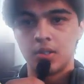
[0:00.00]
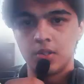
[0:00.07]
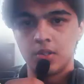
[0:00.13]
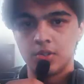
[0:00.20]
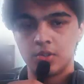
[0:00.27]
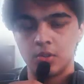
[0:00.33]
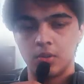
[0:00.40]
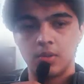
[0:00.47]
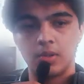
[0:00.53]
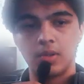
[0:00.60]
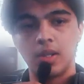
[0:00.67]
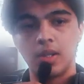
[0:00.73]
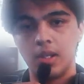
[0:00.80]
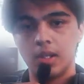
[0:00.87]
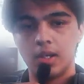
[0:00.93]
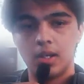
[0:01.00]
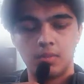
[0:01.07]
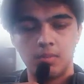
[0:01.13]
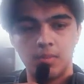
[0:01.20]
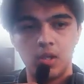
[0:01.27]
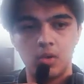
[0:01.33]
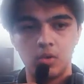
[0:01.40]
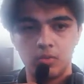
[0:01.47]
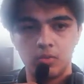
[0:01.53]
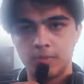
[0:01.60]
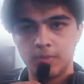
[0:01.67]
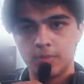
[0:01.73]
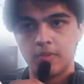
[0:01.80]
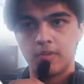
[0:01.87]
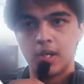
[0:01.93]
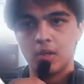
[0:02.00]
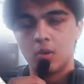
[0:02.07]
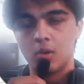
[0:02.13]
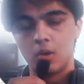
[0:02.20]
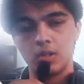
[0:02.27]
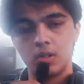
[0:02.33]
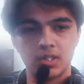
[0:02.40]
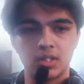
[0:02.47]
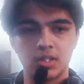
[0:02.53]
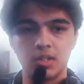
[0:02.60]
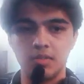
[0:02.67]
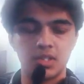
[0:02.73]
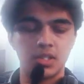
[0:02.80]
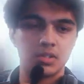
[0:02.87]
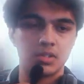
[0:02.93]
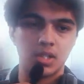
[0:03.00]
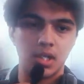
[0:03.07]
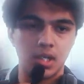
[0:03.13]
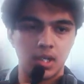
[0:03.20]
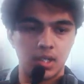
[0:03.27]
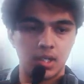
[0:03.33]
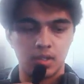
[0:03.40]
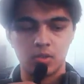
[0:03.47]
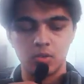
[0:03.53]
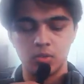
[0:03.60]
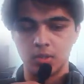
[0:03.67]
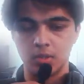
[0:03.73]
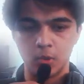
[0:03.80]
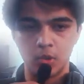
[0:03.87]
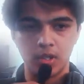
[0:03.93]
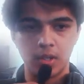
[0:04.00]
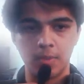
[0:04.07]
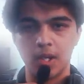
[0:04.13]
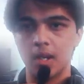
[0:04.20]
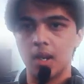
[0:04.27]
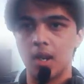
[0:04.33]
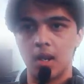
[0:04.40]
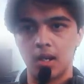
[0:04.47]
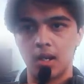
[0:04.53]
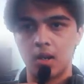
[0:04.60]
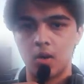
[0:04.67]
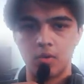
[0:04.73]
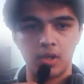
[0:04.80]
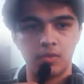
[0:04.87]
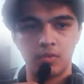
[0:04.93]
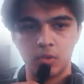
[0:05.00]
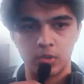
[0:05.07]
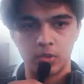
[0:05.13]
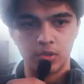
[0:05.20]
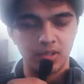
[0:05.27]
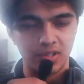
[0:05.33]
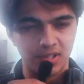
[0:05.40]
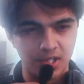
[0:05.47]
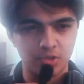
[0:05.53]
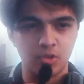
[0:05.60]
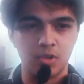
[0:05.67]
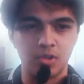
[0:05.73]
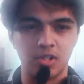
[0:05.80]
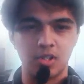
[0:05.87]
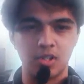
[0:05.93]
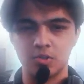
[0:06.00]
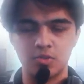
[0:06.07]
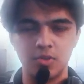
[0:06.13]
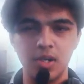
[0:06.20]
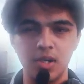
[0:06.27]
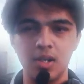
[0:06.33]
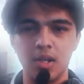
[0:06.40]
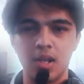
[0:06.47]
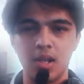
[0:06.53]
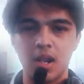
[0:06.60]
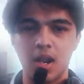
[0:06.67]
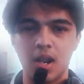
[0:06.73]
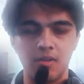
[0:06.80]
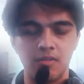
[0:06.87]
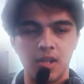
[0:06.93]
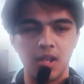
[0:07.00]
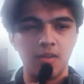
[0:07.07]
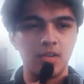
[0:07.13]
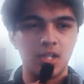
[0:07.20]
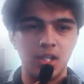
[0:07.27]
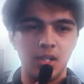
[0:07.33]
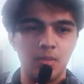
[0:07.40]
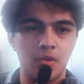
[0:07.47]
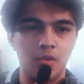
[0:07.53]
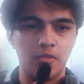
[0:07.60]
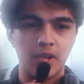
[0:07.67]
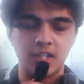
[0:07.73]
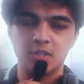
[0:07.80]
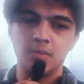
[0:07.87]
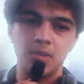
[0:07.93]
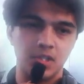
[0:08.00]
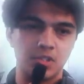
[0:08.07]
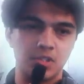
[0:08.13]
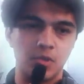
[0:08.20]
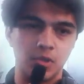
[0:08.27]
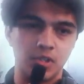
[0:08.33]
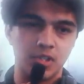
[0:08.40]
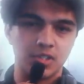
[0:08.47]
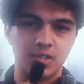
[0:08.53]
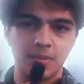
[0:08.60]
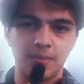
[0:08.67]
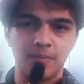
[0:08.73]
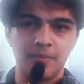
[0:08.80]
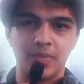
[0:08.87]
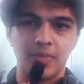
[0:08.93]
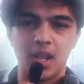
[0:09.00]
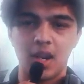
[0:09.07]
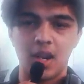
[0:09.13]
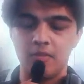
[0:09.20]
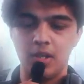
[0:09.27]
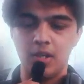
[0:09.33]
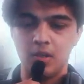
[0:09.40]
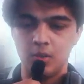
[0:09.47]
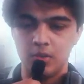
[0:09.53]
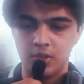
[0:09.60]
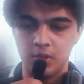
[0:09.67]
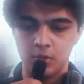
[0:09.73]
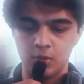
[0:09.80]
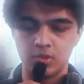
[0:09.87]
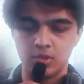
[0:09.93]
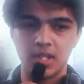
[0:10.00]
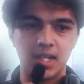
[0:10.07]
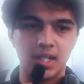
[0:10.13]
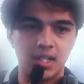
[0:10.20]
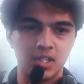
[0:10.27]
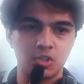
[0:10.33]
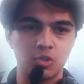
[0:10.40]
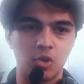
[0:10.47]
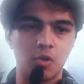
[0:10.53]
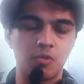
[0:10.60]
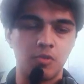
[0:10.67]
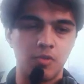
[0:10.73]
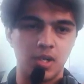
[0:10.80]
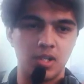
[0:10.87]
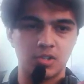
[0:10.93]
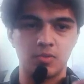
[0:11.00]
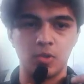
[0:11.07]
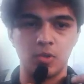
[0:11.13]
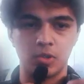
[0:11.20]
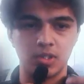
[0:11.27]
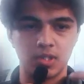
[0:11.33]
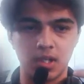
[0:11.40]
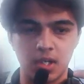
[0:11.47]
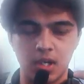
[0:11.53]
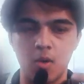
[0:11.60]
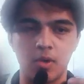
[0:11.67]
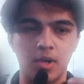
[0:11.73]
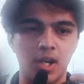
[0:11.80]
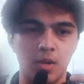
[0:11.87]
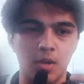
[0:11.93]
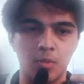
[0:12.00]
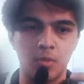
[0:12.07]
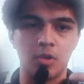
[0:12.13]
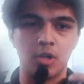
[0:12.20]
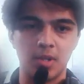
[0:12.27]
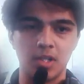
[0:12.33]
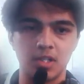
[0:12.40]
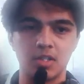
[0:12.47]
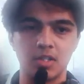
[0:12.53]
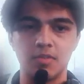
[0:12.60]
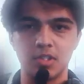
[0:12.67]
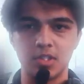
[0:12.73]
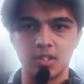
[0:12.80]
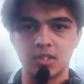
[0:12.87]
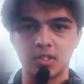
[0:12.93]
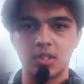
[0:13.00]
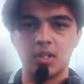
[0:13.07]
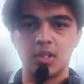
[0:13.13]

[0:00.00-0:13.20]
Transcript: So here at Meru, we provide all the services related to the bookkeeping and accounting for the restaurant industry, and we have a team of experts for this, and we'll use the latest softwares for the accounting and bookkeeping services.